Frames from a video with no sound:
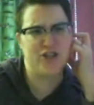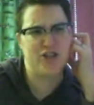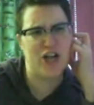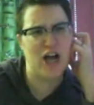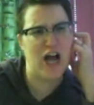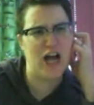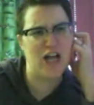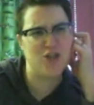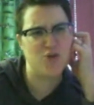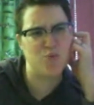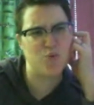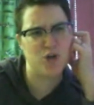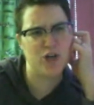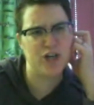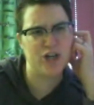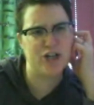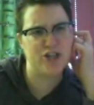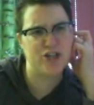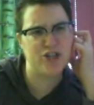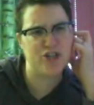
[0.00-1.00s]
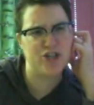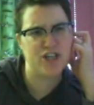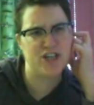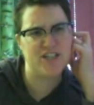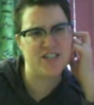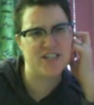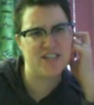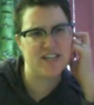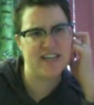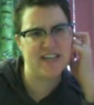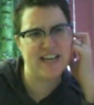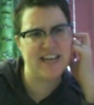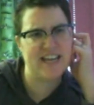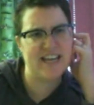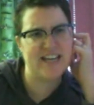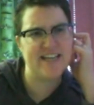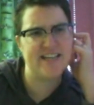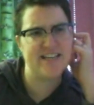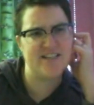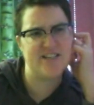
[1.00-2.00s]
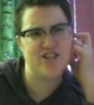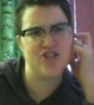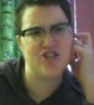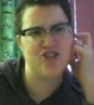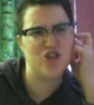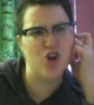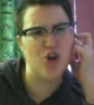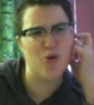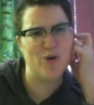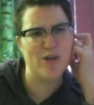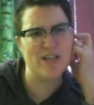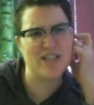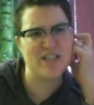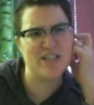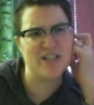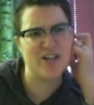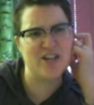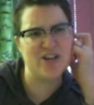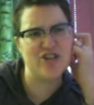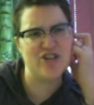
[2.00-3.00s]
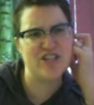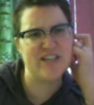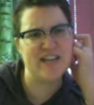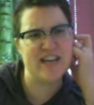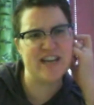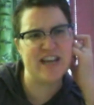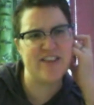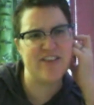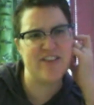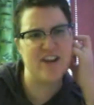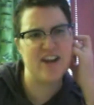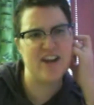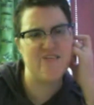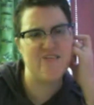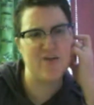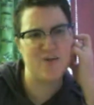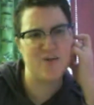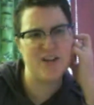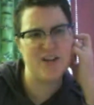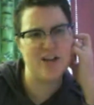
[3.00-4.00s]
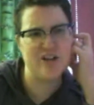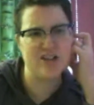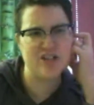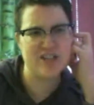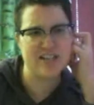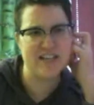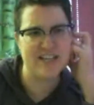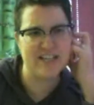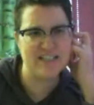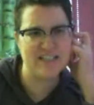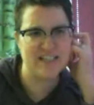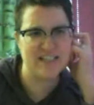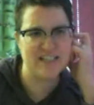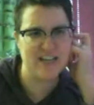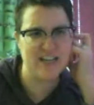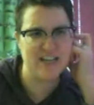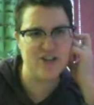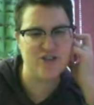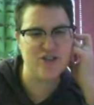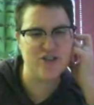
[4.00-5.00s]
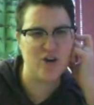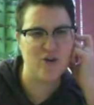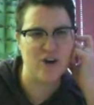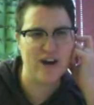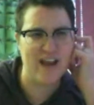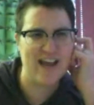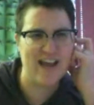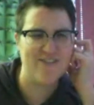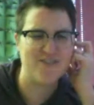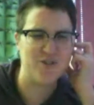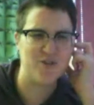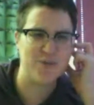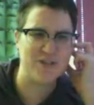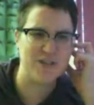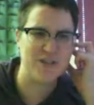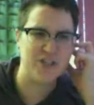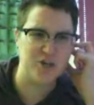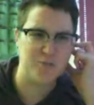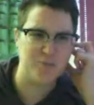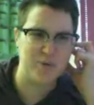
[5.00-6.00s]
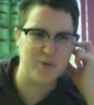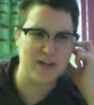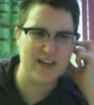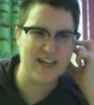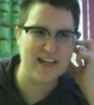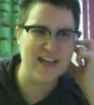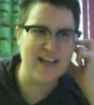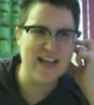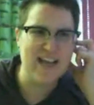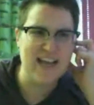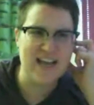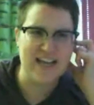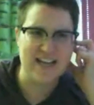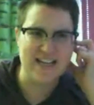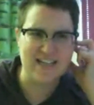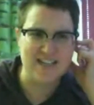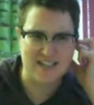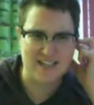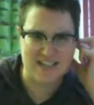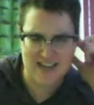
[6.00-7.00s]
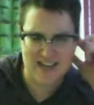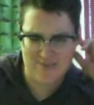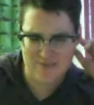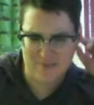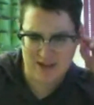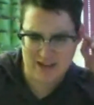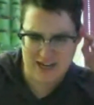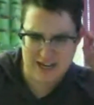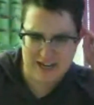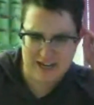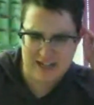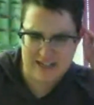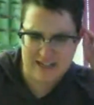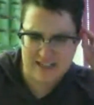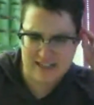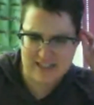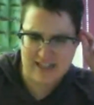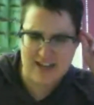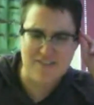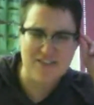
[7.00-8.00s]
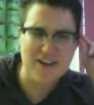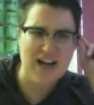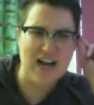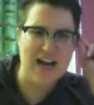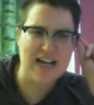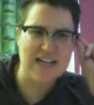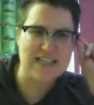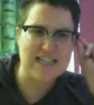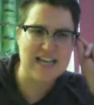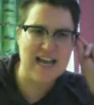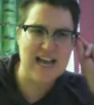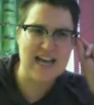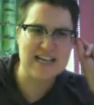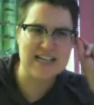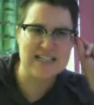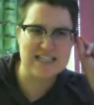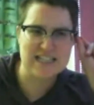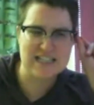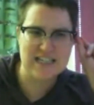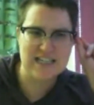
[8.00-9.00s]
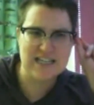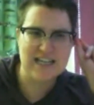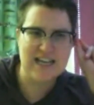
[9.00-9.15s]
God's word is just, it is. It's so easy to understand that everyone understands it and you don't have to interpret it. And it doesn't have meaning and it doesn't have context.